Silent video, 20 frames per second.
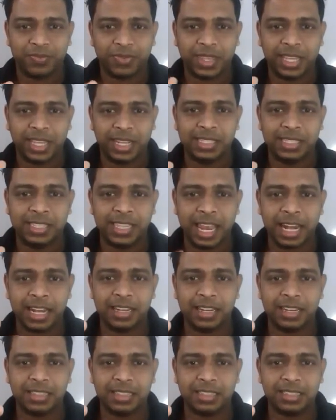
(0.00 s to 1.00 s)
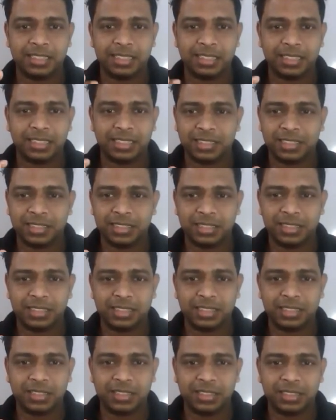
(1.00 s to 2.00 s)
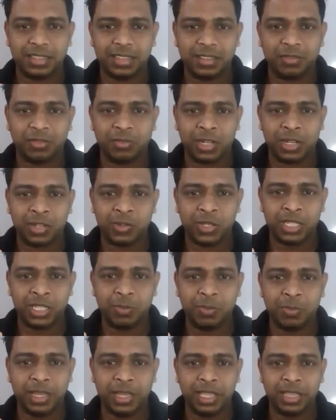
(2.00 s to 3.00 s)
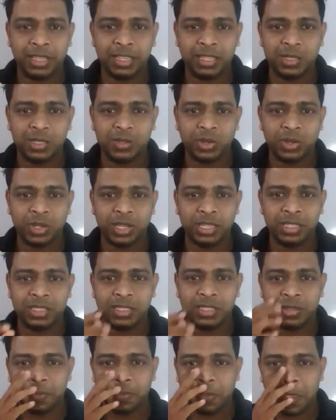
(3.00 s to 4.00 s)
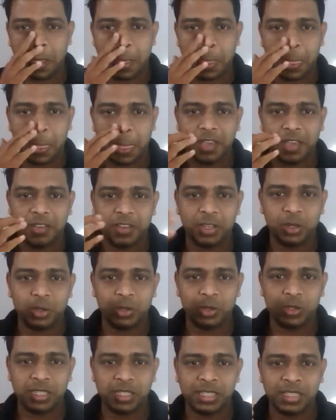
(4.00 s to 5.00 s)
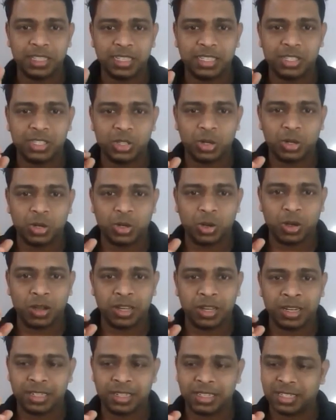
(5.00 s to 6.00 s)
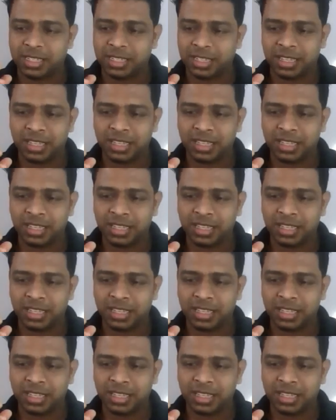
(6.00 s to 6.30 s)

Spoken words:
Kids had, what were the playthings for kids? They were using these, coconut